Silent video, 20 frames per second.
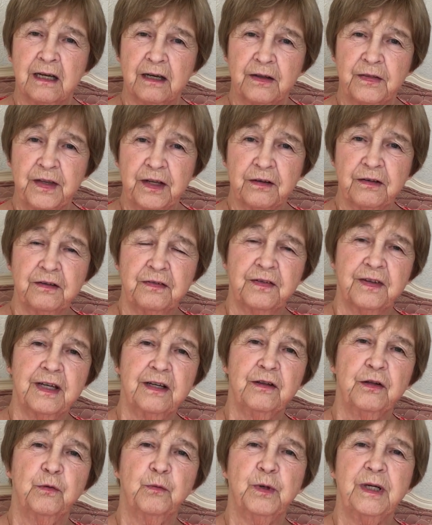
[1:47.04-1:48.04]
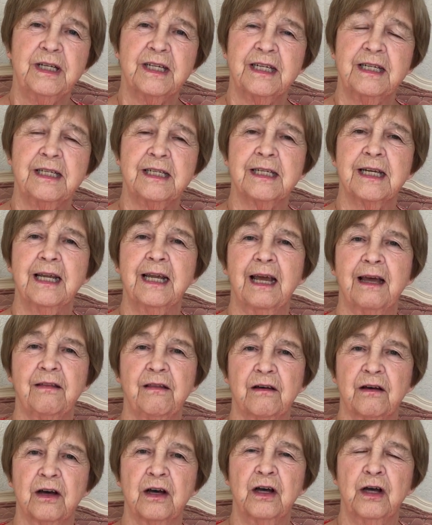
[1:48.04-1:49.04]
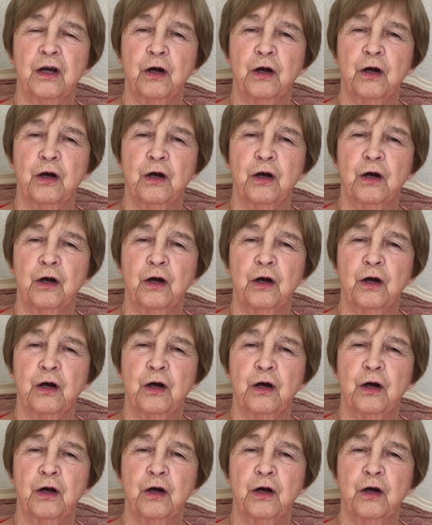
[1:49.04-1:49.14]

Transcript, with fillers: And the other thing that we did together